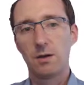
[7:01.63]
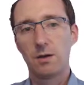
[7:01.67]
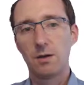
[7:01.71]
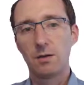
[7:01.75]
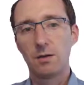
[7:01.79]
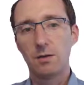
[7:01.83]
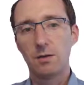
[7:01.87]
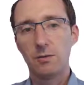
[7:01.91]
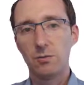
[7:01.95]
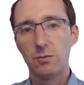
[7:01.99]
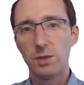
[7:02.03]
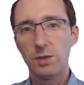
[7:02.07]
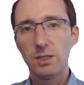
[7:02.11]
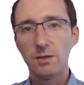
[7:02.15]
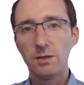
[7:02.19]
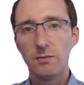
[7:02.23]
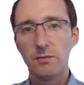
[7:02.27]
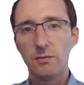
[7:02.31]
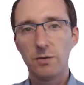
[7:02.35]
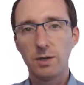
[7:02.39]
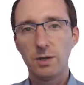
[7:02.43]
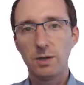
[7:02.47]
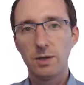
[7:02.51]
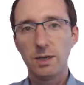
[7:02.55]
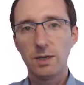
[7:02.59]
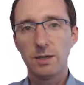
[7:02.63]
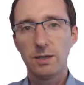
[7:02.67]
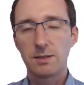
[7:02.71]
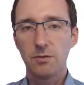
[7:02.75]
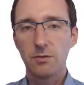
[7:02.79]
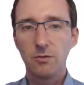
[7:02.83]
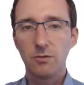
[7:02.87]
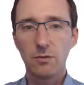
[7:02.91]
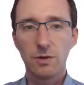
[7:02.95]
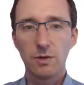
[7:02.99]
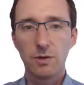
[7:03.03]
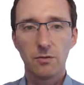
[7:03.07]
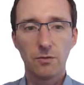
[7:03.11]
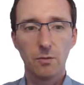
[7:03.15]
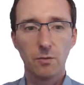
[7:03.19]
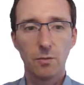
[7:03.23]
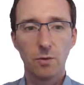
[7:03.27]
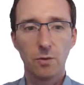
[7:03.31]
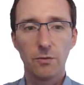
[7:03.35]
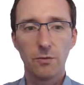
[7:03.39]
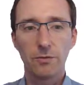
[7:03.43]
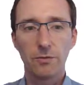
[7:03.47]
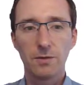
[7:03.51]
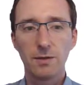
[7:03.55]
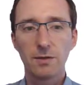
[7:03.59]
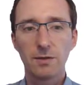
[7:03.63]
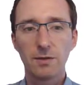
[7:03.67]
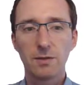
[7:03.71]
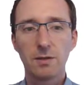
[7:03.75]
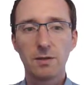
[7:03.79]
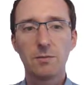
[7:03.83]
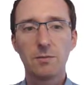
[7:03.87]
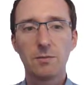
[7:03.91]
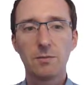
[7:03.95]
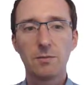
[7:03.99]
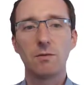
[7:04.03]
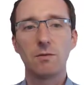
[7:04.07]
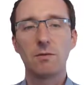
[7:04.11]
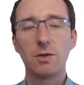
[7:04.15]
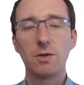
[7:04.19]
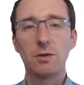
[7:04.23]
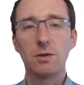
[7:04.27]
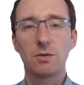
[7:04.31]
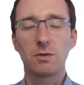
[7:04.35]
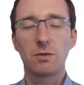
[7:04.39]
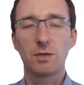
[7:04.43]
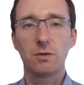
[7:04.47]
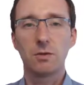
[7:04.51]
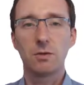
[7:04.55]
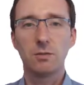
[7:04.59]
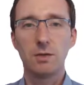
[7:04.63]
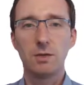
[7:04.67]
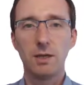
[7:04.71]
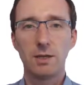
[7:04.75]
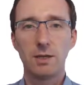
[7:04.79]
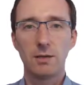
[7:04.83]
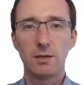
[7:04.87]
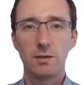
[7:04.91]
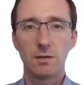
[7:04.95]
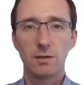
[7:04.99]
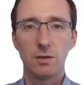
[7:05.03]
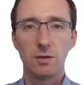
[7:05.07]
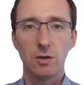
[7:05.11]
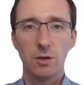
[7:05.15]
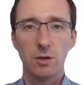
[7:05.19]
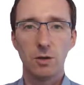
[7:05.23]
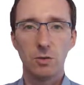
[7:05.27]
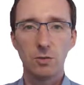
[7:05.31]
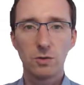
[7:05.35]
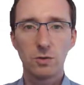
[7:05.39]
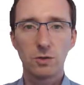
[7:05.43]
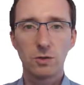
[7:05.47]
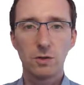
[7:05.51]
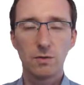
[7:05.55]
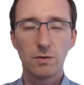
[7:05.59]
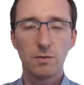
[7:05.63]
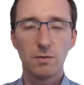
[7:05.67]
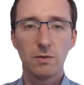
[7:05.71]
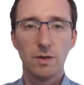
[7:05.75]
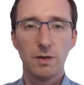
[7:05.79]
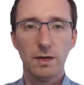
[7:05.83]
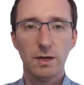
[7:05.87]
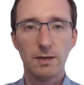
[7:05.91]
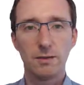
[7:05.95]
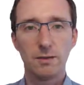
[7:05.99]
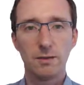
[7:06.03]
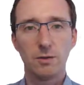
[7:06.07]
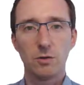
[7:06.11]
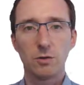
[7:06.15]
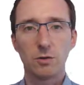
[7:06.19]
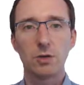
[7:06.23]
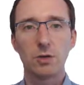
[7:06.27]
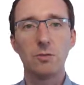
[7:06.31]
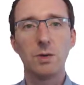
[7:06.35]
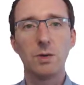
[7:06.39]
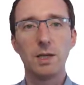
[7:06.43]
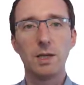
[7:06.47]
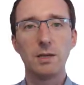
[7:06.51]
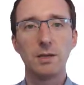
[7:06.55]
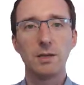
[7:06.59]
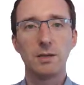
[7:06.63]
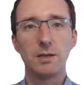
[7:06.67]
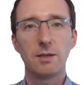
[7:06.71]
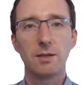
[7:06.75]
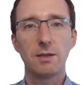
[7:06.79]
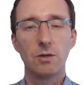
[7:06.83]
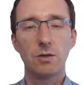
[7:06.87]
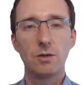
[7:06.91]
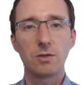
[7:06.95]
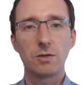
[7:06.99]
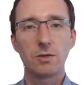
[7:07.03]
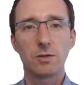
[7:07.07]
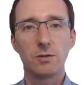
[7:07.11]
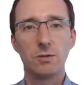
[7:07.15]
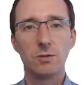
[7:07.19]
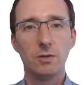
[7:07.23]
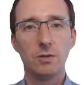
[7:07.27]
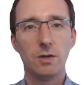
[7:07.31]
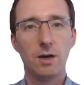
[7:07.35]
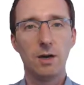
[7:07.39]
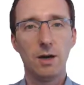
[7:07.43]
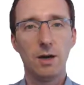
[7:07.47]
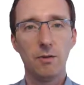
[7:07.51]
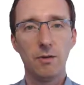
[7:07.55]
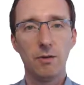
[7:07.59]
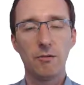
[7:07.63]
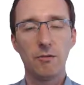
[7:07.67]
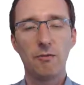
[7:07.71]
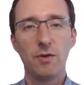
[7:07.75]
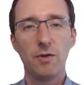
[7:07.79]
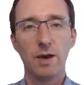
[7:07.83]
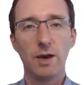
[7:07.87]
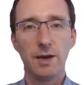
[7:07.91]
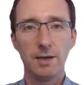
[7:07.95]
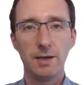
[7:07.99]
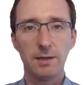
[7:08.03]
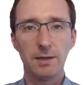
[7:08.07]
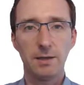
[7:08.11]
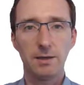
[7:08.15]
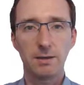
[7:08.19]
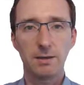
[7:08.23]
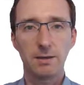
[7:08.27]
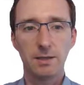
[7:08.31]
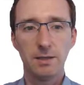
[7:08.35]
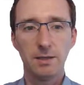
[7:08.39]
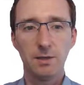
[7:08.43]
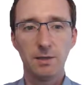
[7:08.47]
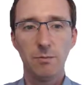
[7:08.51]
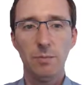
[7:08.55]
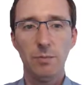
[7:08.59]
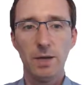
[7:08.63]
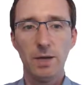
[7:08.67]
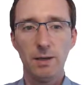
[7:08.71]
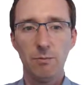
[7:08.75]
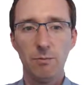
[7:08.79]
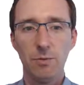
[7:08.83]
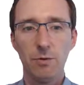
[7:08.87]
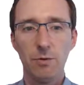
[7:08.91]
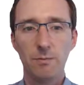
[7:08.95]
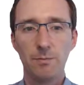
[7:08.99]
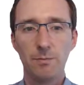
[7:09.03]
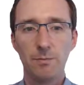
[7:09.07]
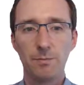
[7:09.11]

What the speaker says: The reason for that is different for both systems, and we looked into that closer and documented also our findings in the paper.